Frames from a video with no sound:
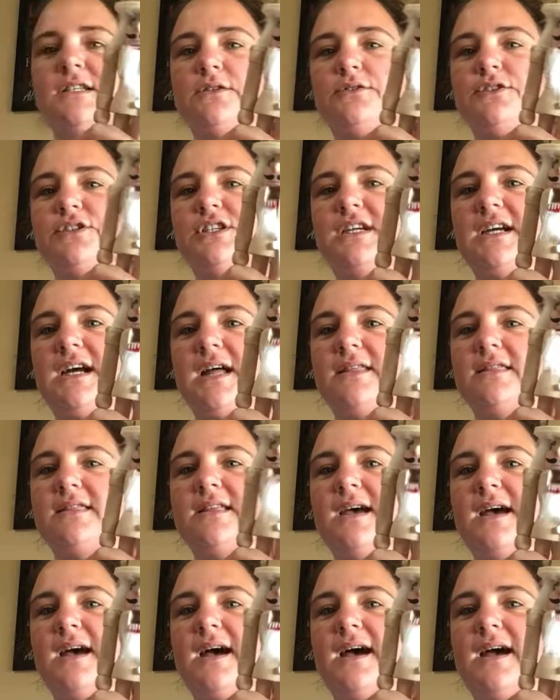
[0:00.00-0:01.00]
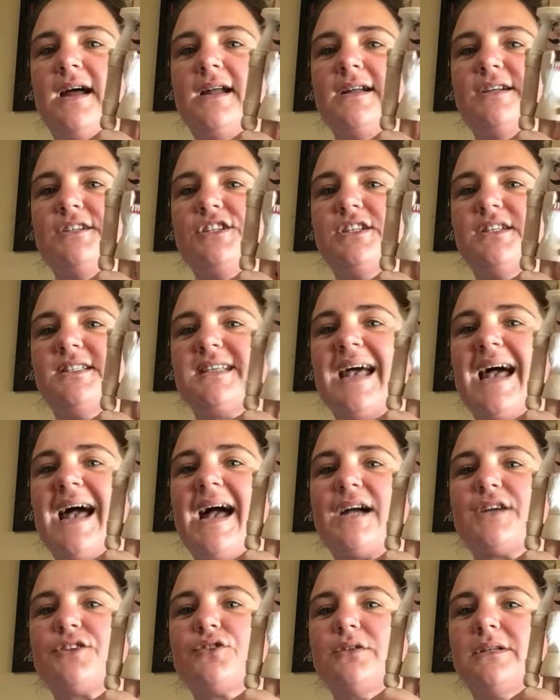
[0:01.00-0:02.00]
So she got that, and she's
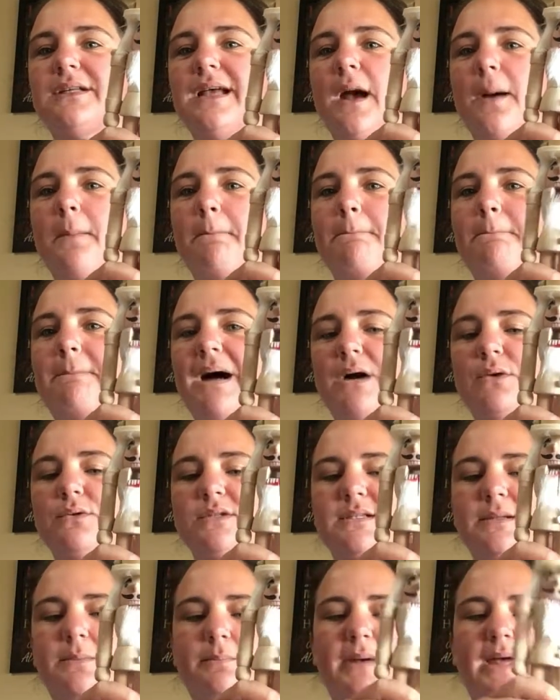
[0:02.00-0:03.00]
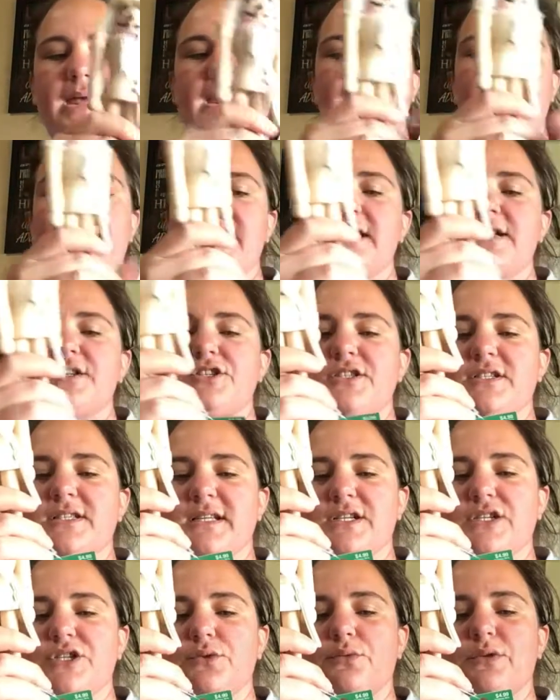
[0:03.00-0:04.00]
actually about to paint it. She
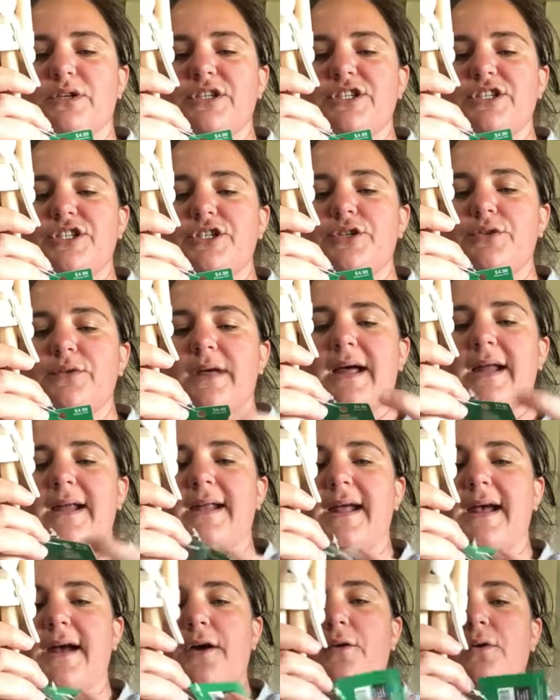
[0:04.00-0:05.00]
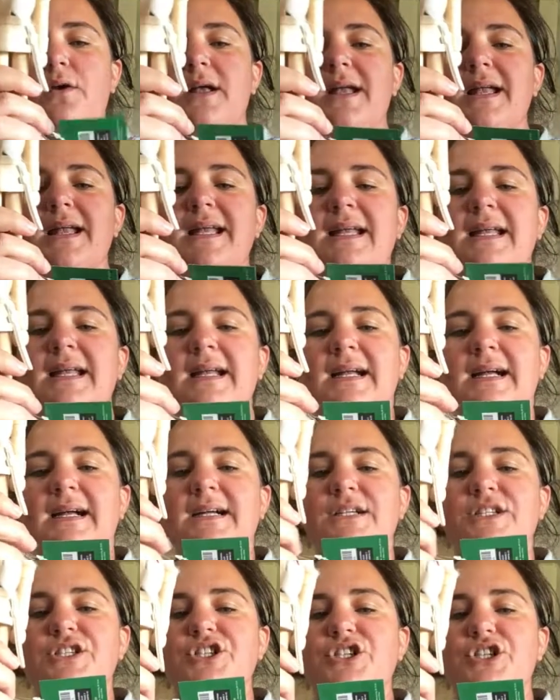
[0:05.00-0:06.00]
said she wanted to do that now.
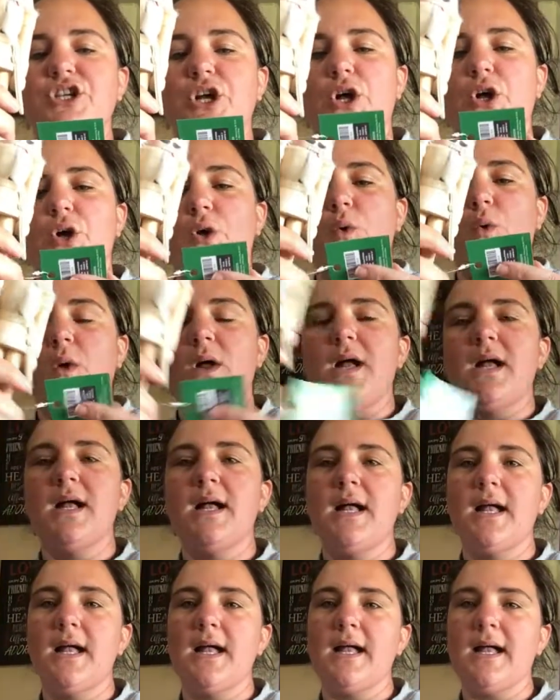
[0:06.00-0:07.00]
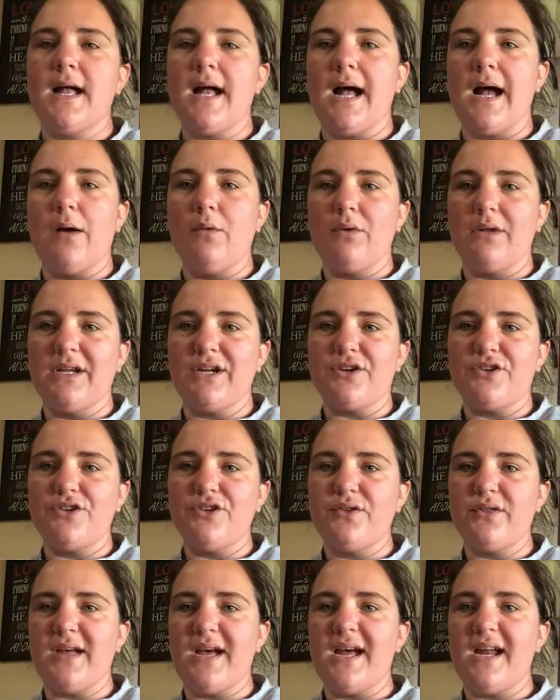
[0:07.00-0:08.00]
So I will let her
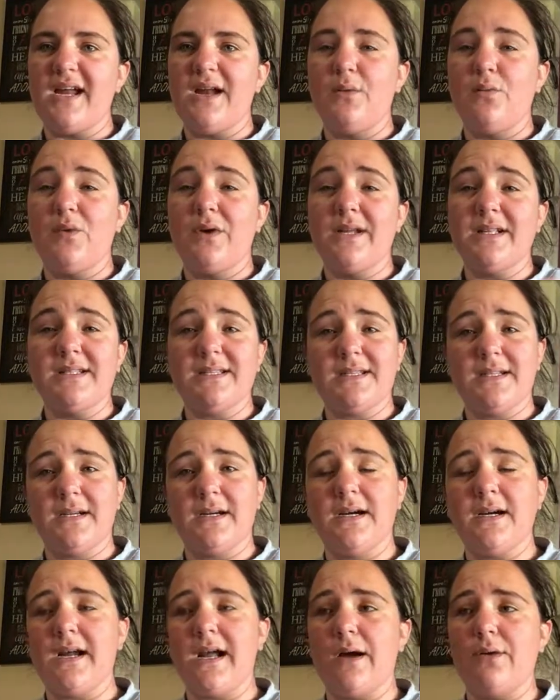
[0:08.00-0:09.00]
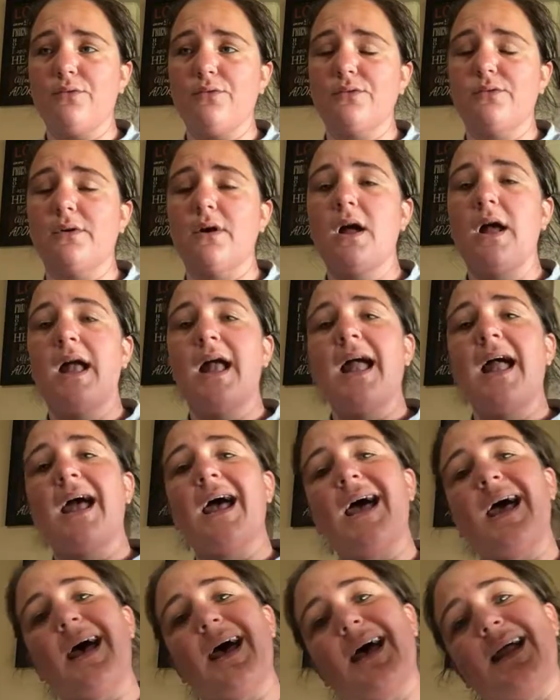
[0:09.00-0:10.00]
do that, and when it's done, I will
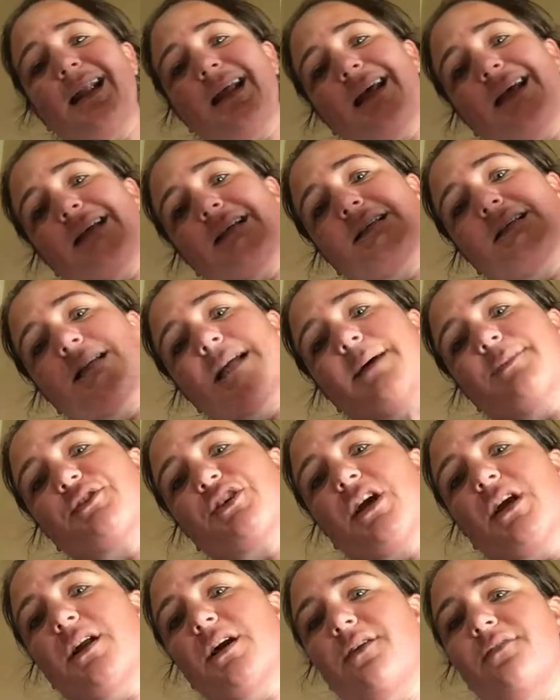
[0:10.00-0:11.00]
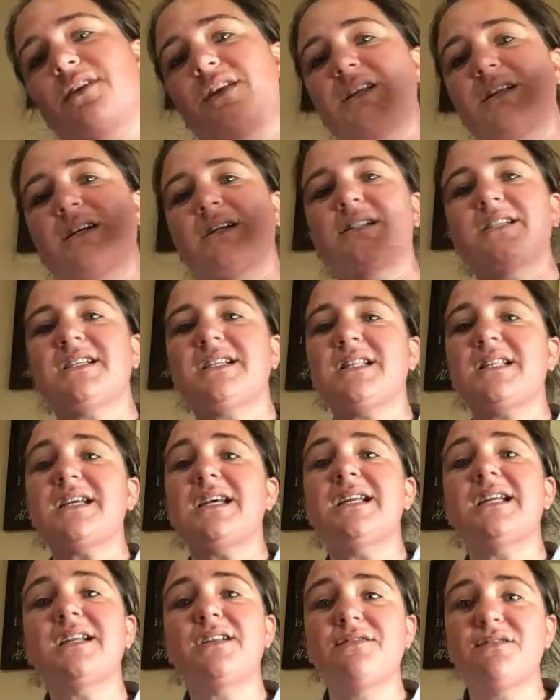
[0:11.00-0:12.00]
add a snapshot of it to the
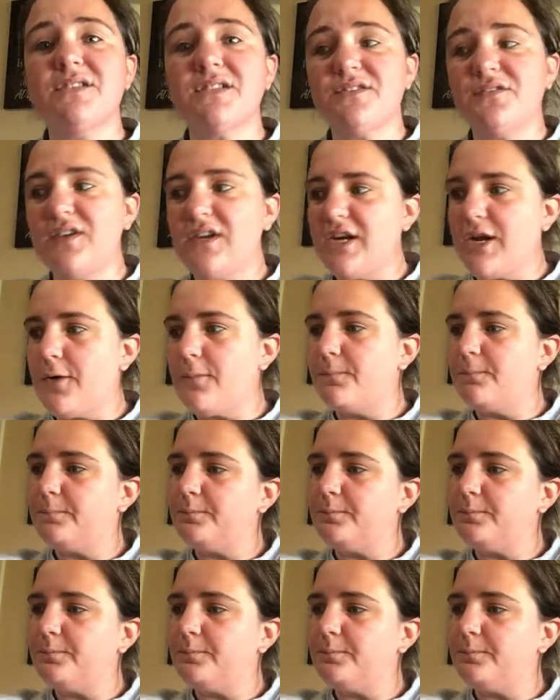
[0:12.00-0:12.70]
end of this video.